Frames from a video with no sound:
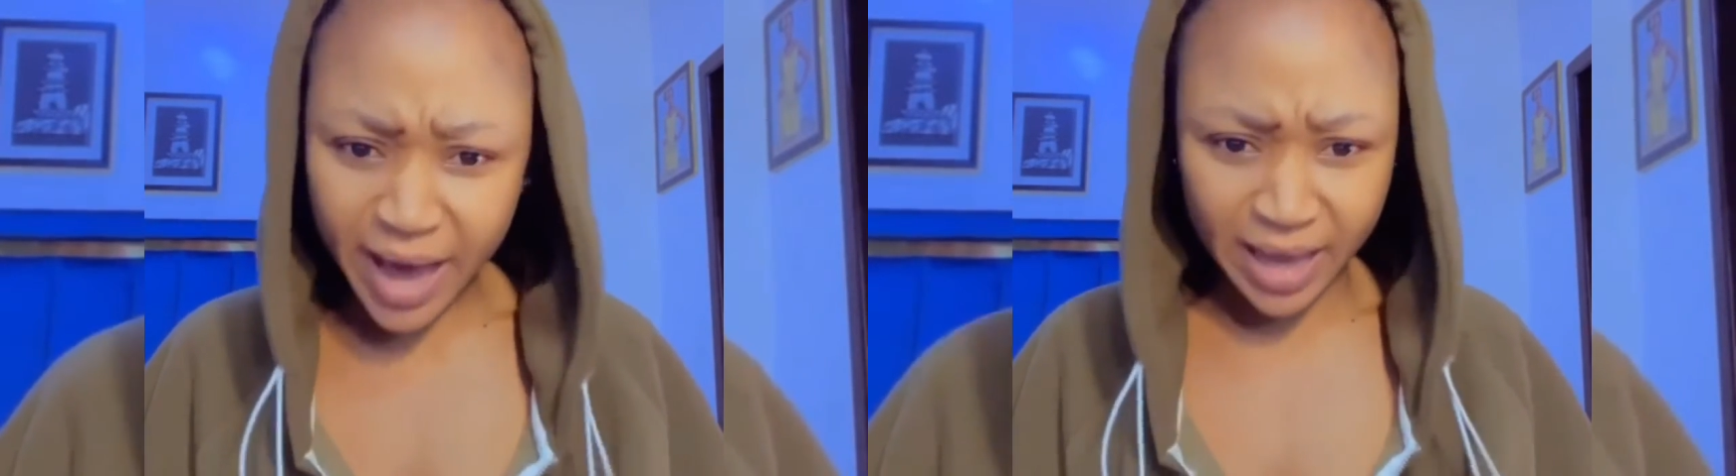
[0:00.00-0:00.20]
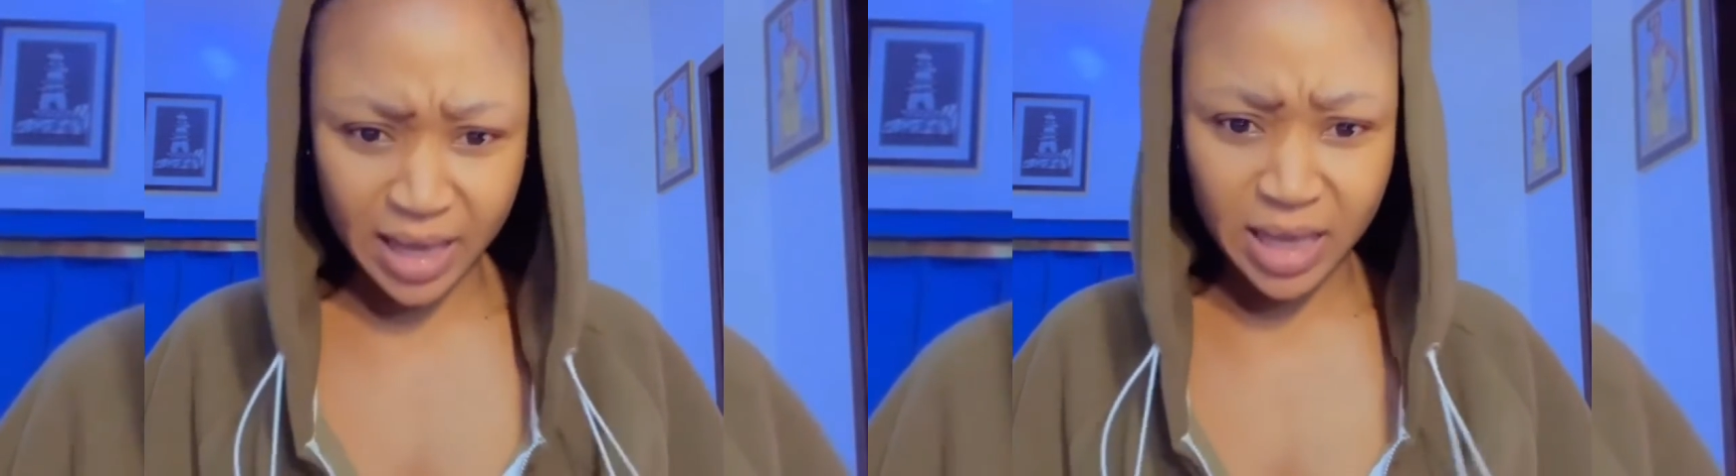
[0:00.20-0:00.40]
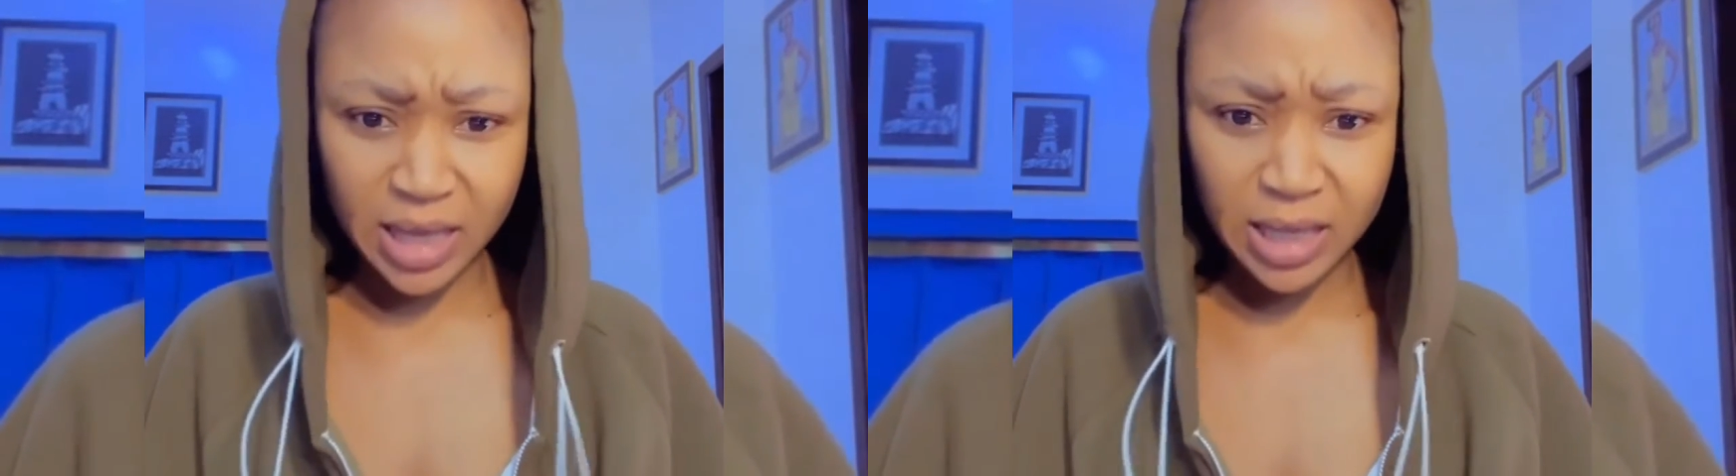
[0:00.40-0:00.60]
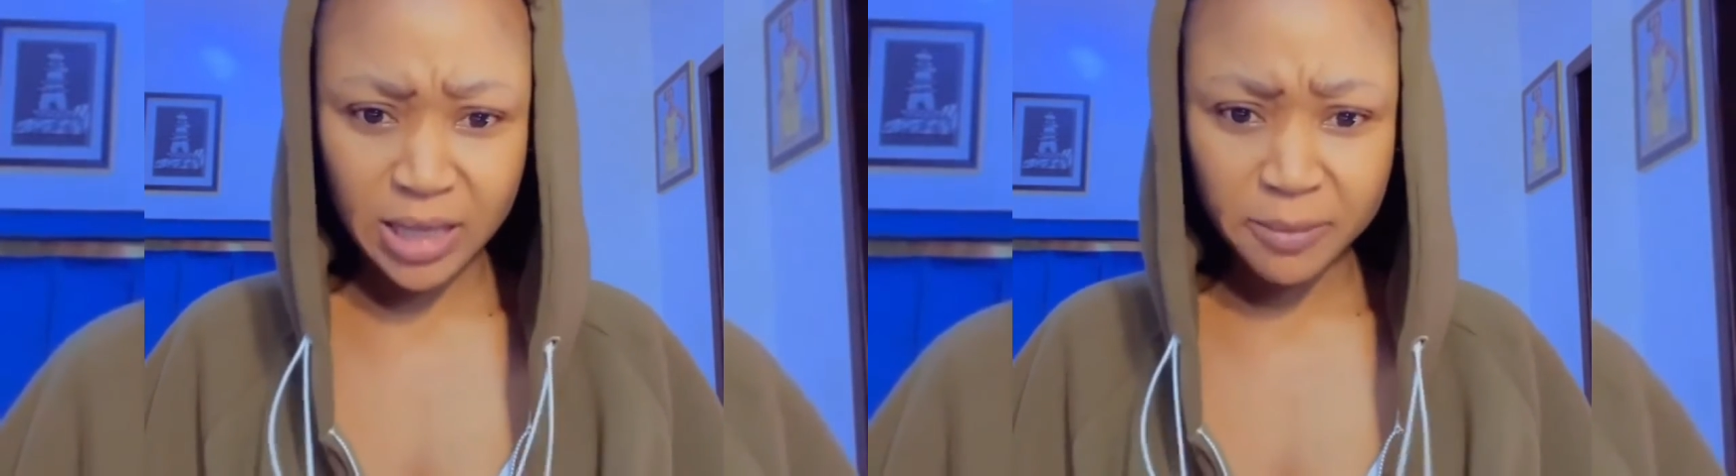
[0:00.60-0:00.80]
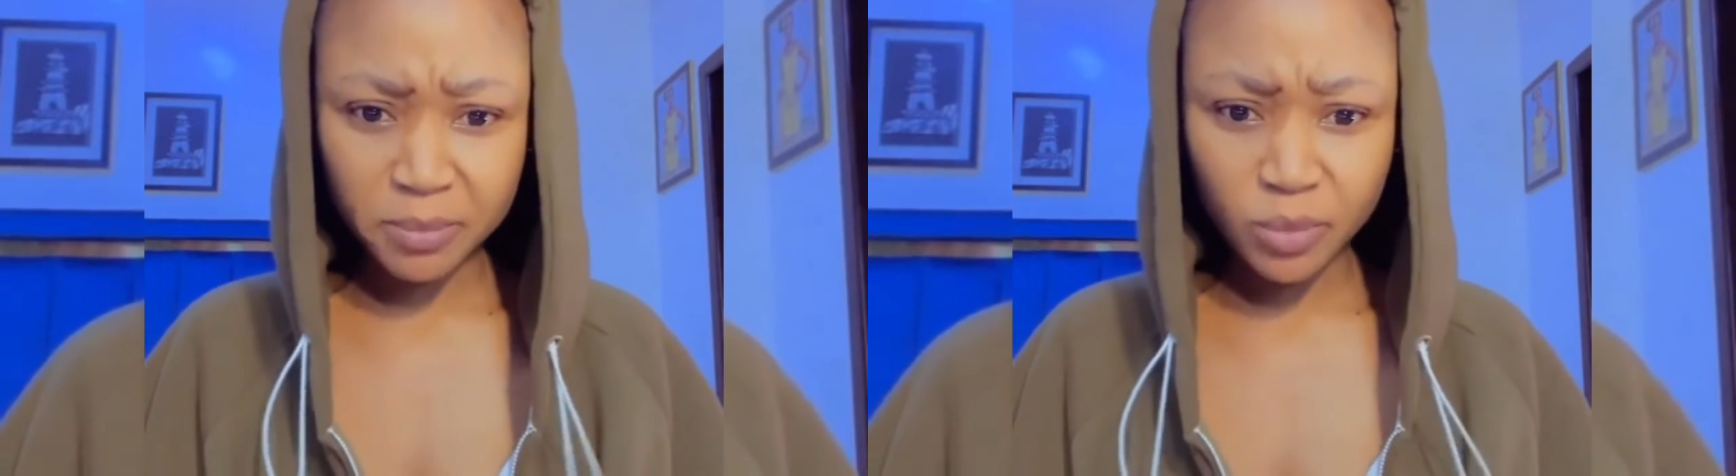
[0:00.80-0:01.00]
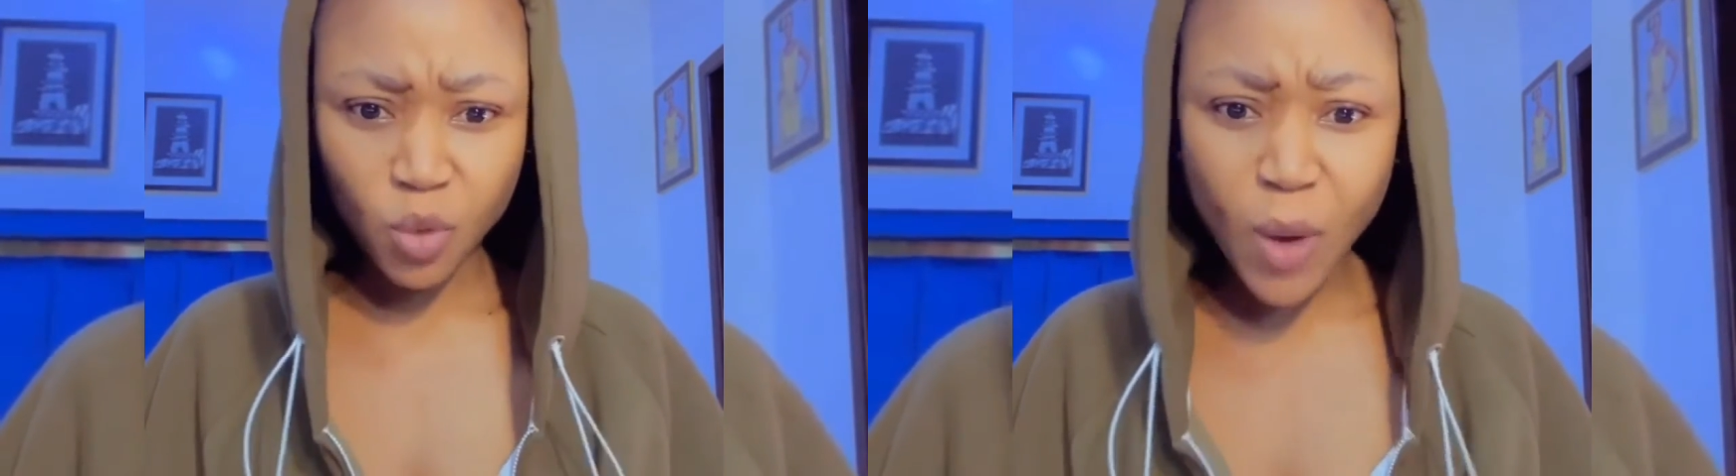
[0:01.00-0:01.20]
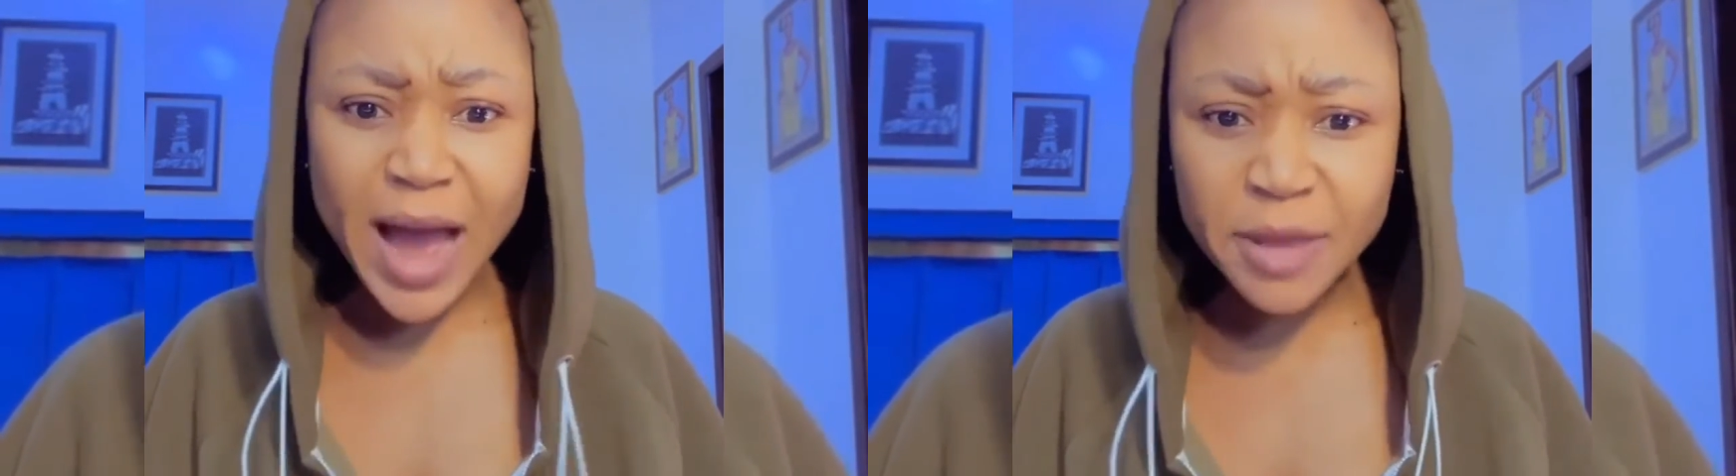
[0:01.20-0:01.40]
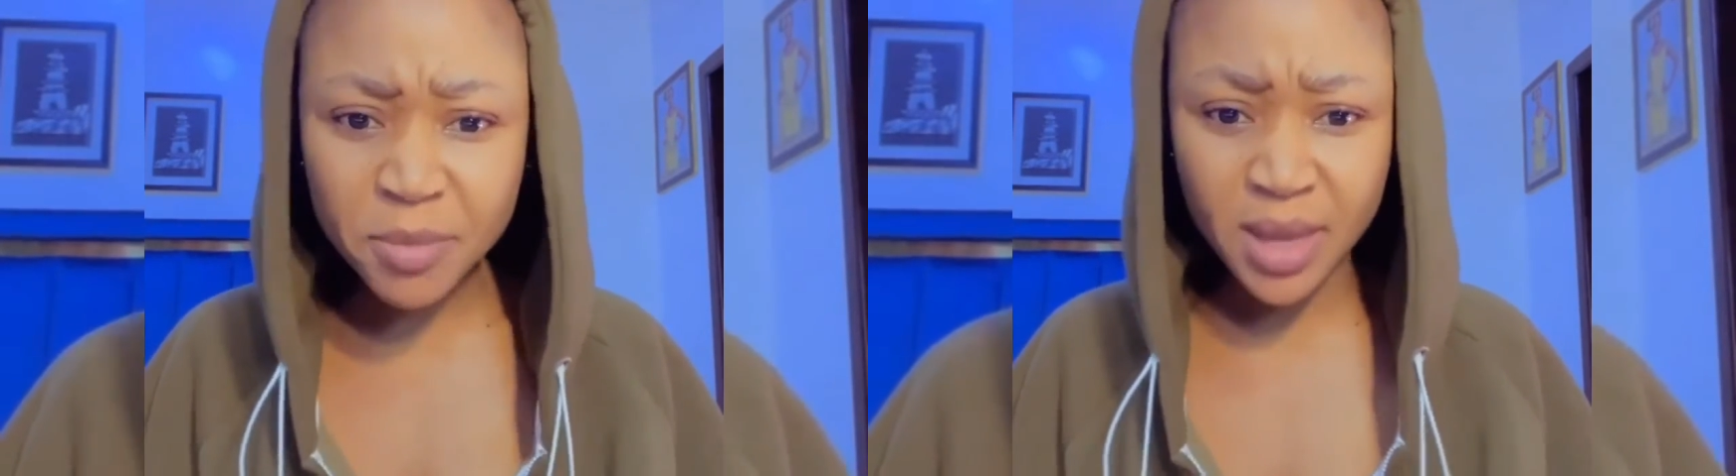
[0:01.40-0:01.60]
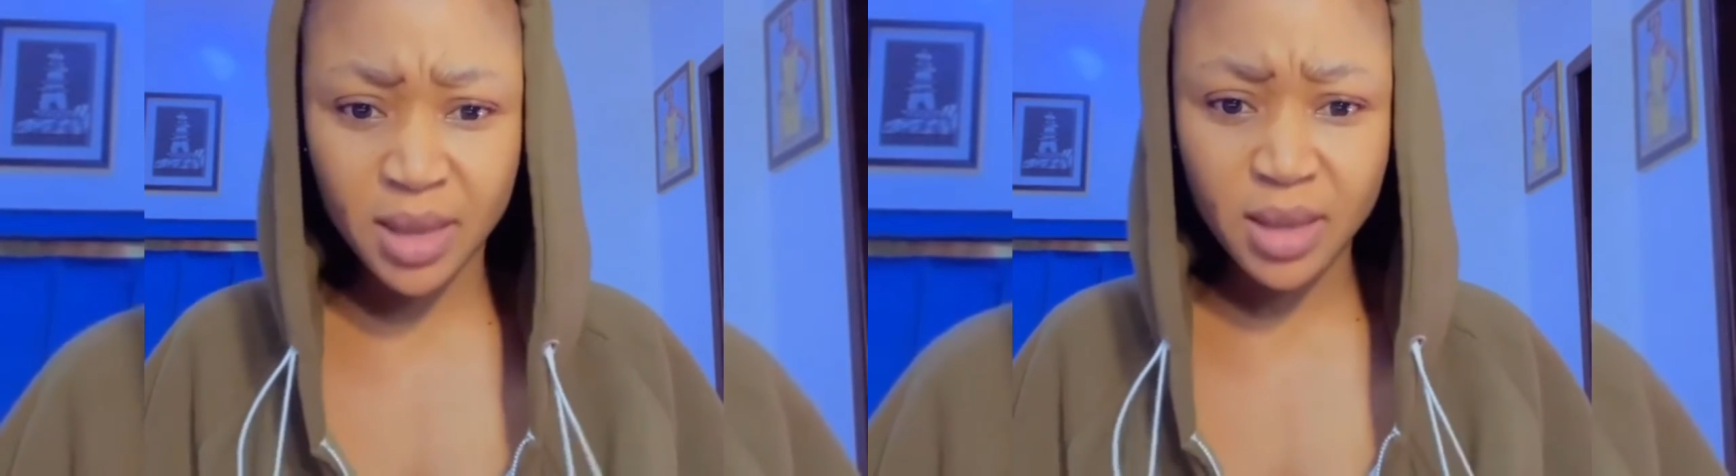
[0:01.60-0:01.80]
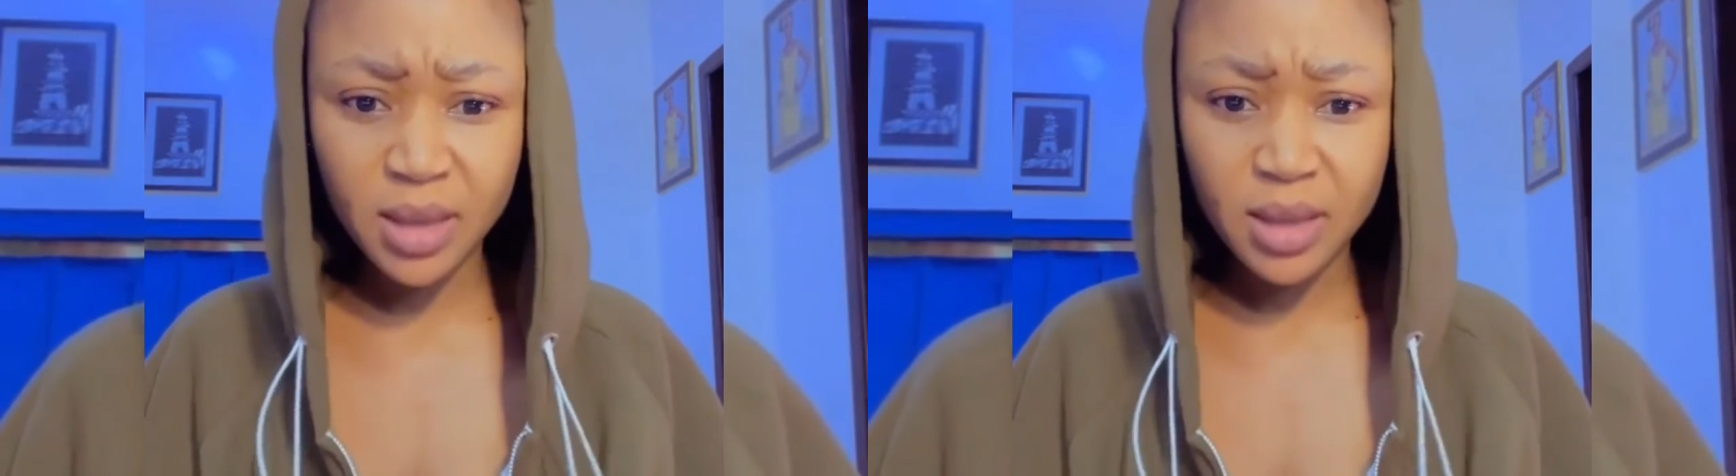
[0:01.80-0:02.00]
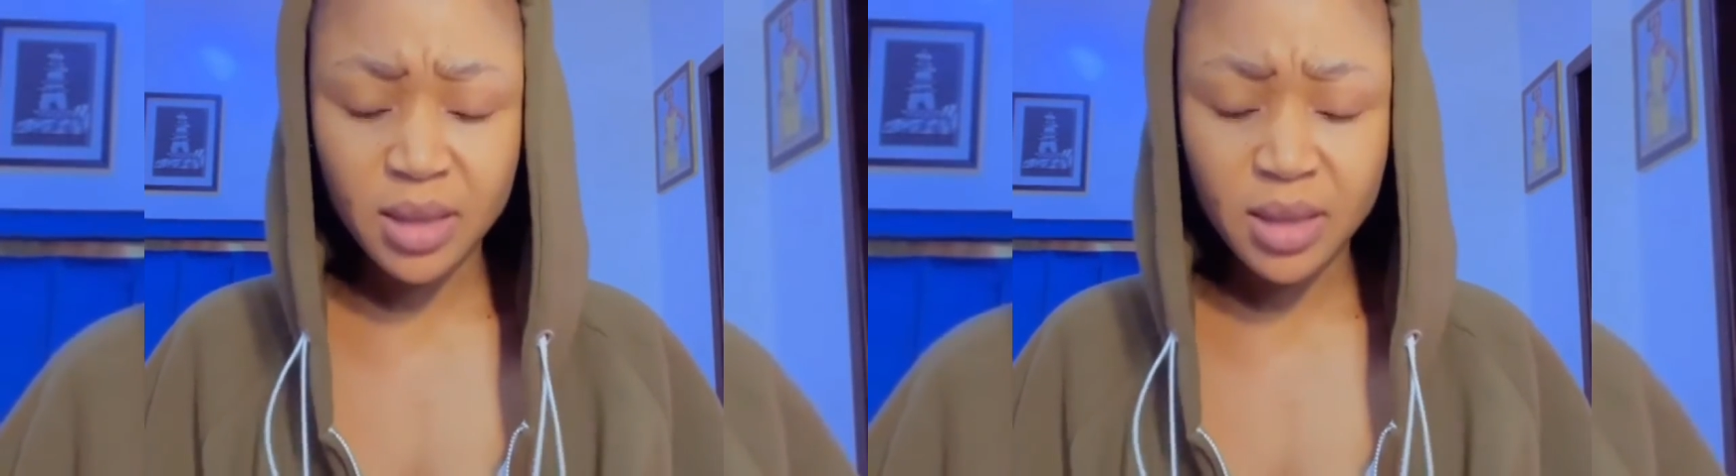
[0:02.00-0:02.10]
Why? Why me?